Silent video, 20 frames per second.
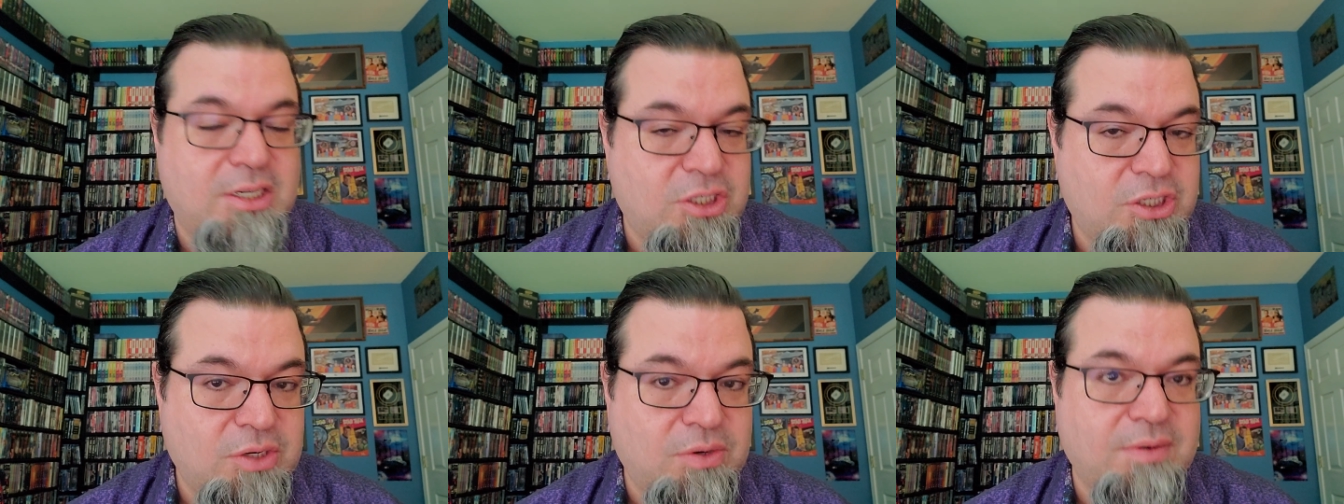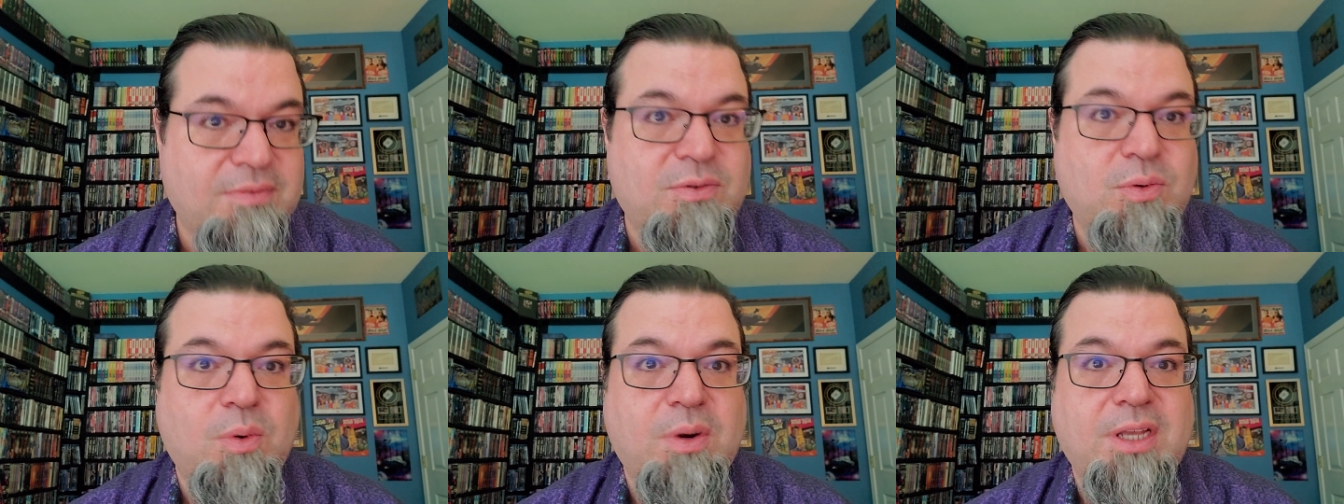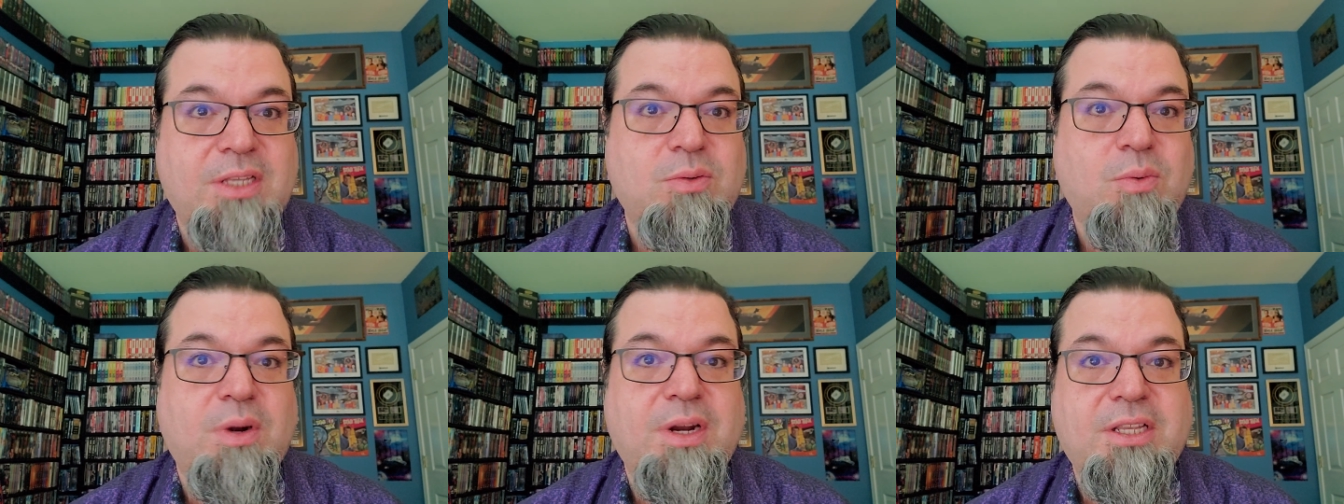June of
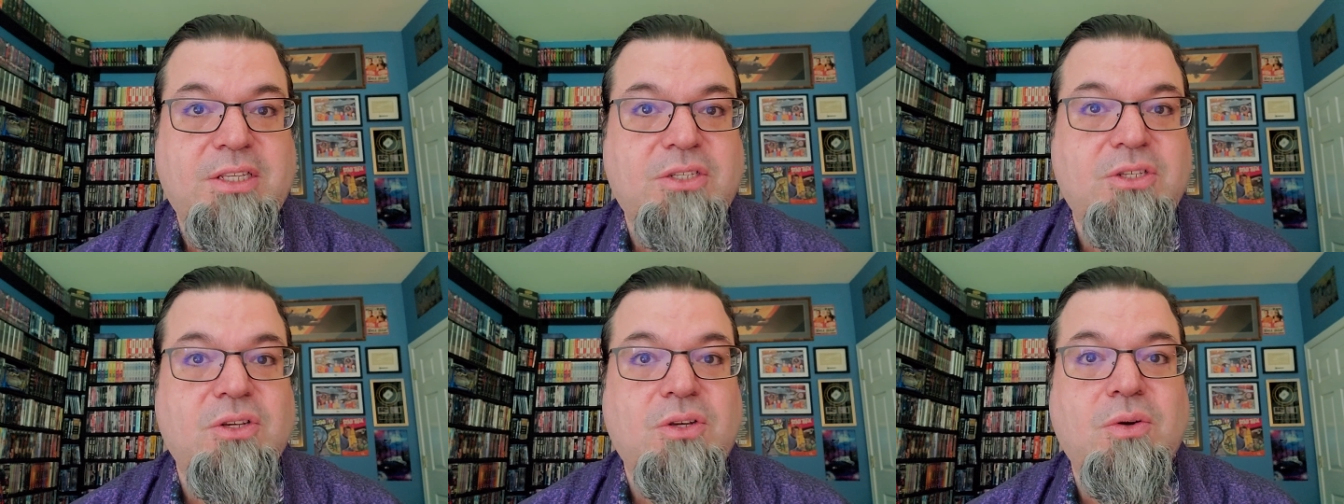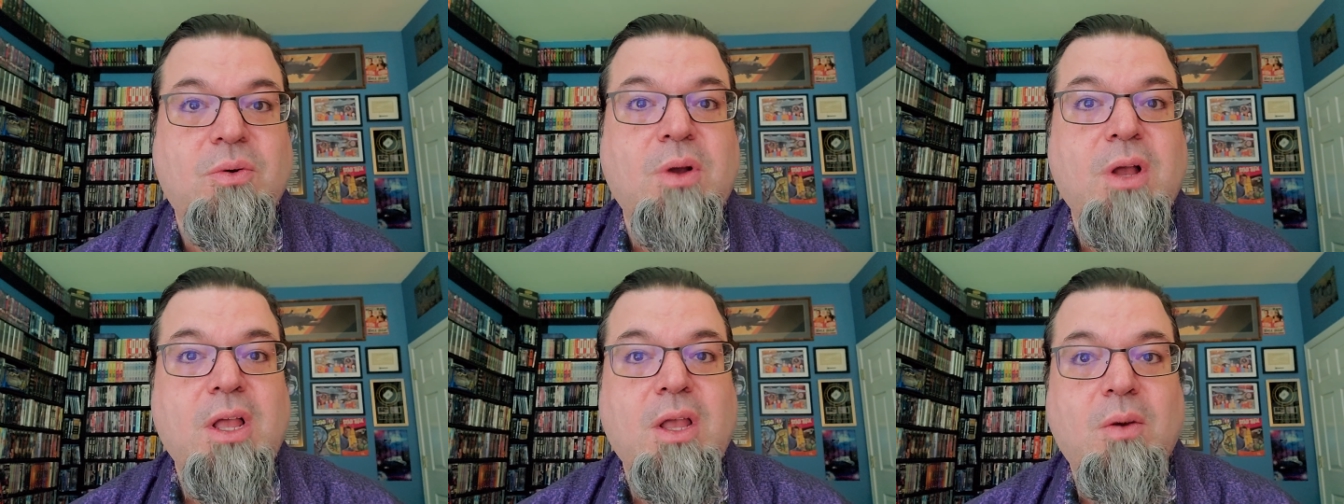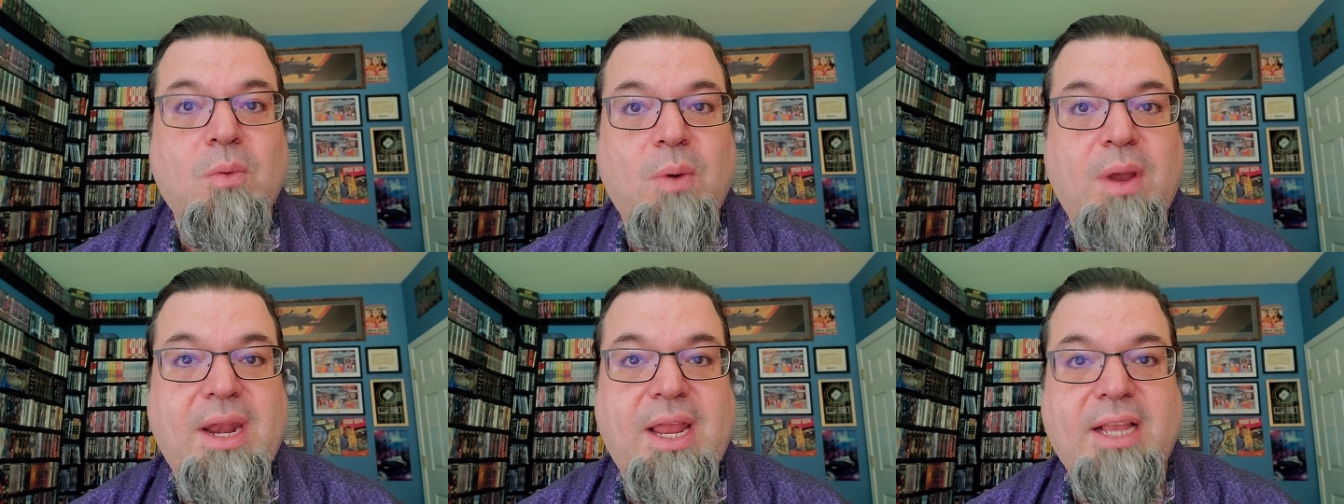2022
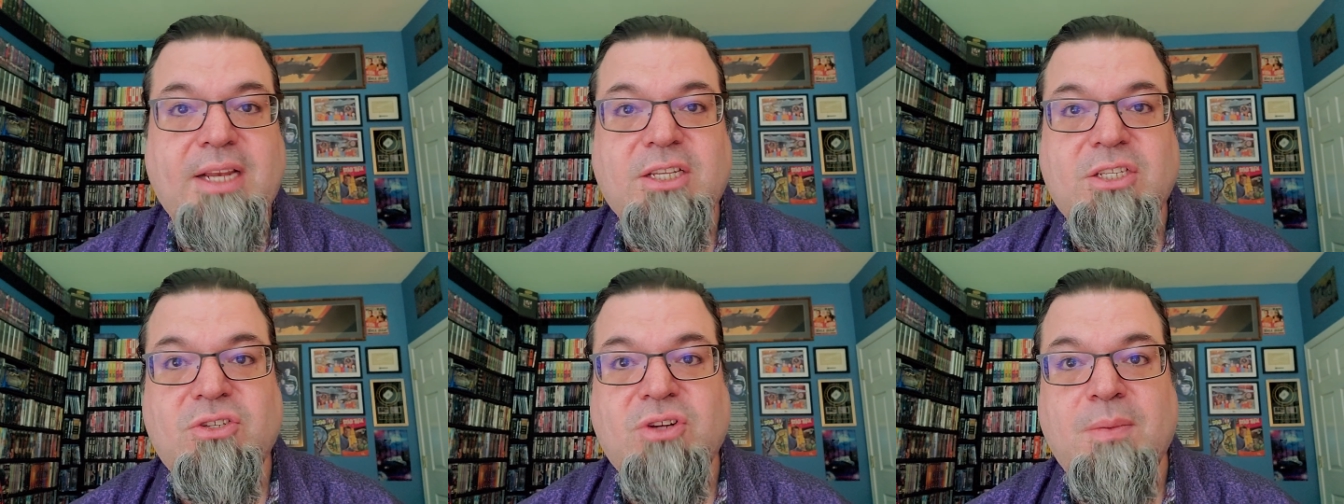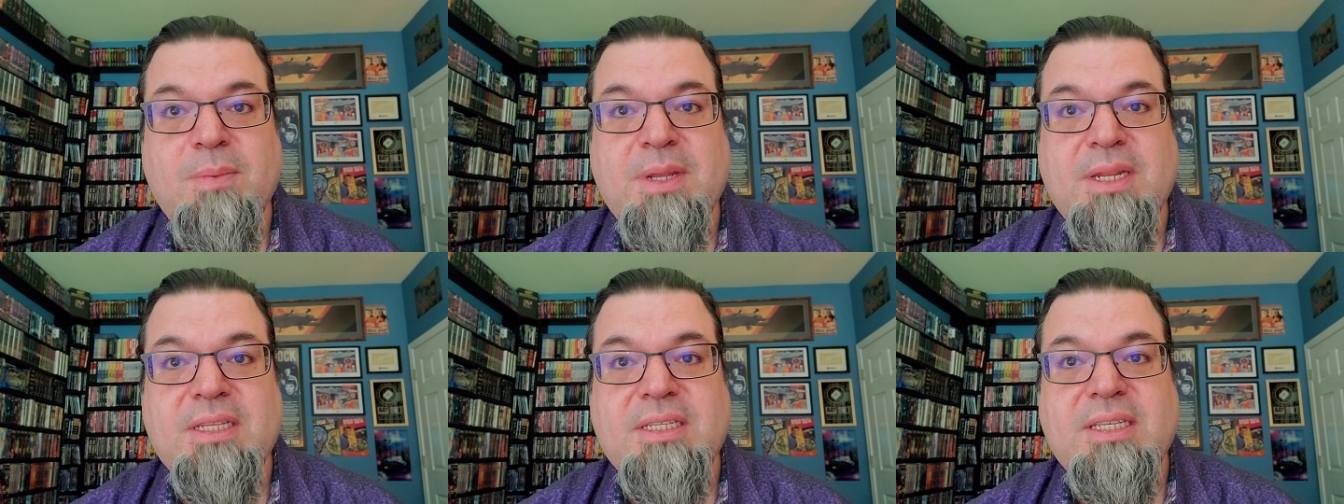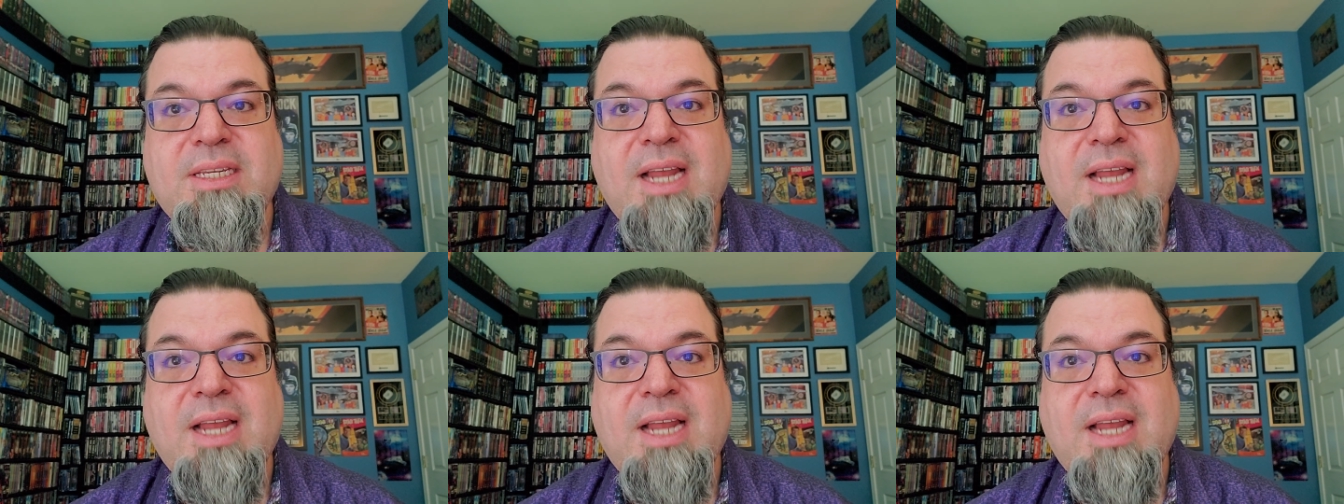when a distributed